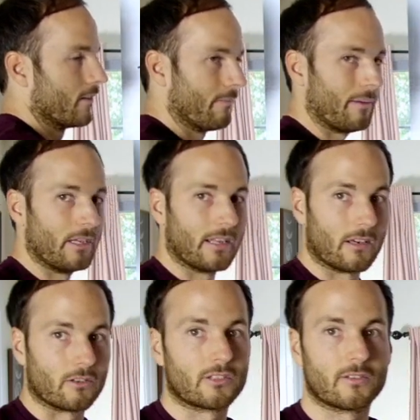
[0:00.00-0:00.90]
maybe a
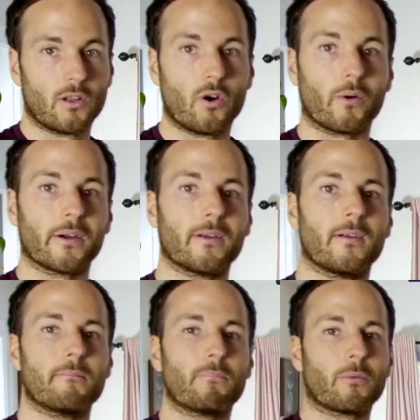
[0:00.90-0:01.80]
little slower,
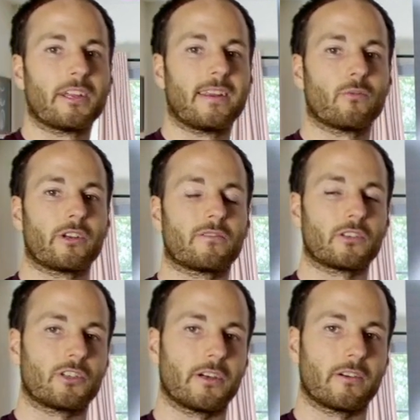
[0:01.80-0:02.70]
but we're getting rich for
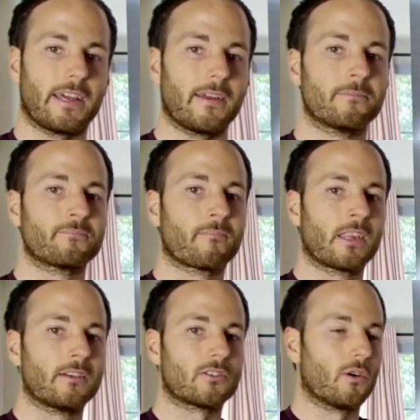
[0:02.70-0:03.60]
sure, okay?
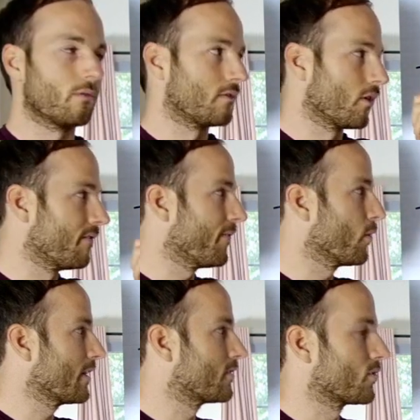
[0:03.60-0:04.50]
So don't
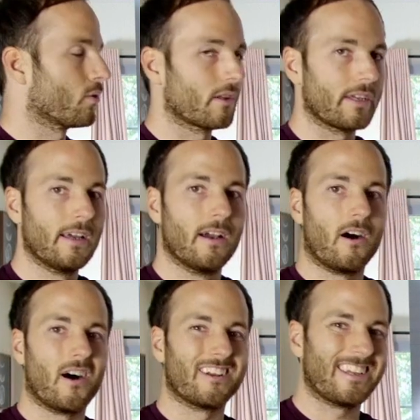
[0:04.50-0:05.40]
focus solely
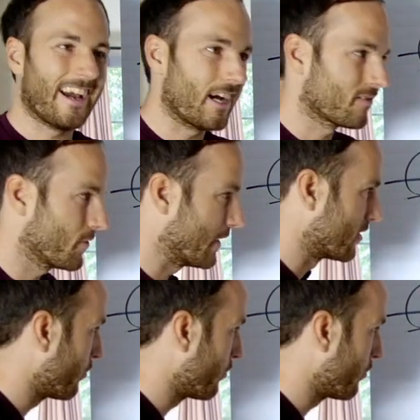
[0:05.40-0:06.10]
on cash flow as